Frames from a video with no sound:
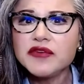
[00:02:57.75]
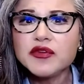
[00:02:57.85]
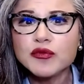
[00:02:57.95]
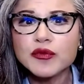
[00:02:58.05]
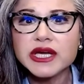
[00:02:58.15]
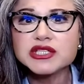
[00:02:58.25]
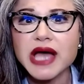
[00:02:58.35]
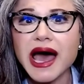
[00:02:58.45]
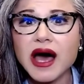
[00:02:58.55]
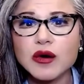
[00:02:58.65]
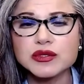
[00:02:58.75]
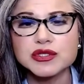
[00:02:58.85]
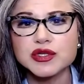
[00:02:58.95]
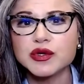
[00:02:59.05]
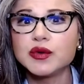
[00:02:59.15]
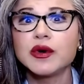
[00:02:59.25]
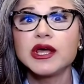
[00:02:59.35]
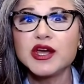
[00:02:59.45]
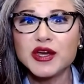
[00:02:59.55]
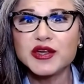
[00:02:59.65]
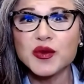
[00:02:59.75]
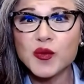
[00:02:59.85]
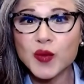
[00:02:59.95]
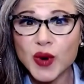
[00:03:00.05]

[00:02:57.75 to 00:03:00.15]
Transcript: even reach out to the